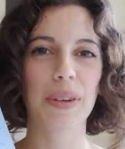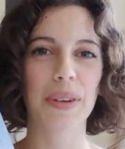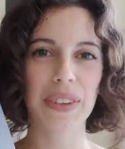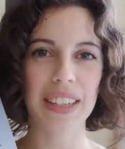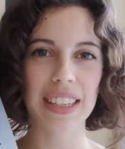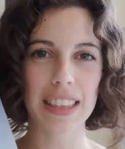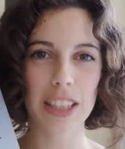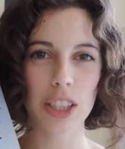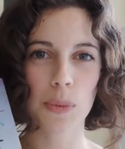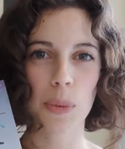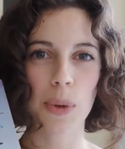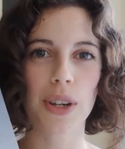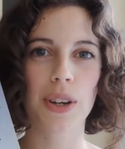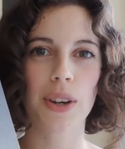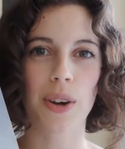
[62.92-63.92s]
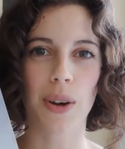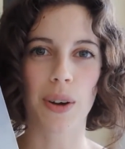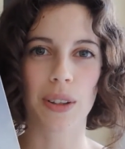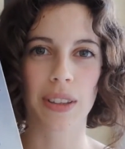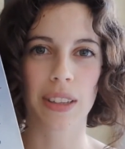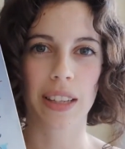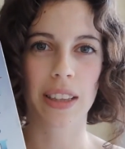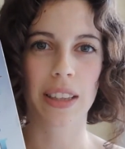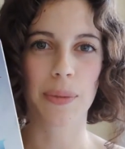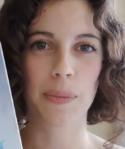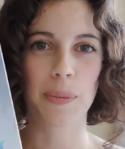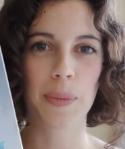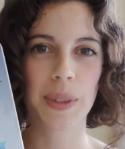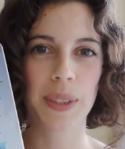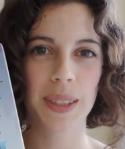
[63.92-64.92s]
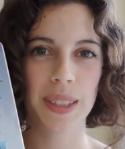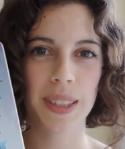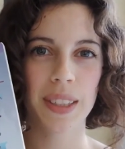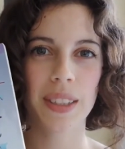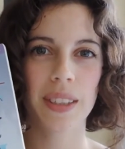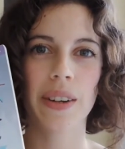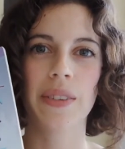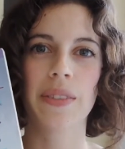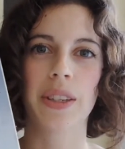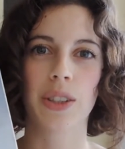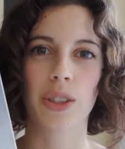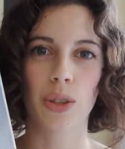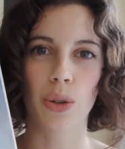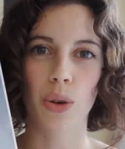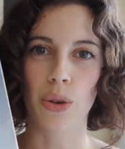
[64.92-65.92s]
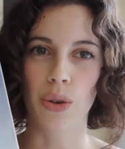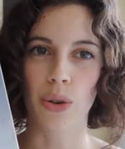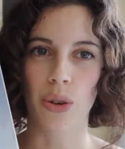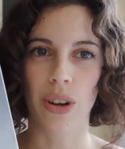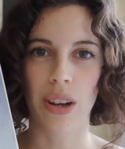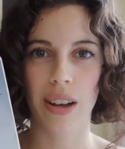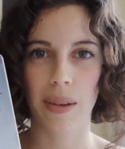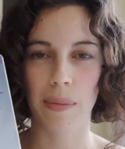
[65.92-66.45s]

been reading this book called The Seat of the Soul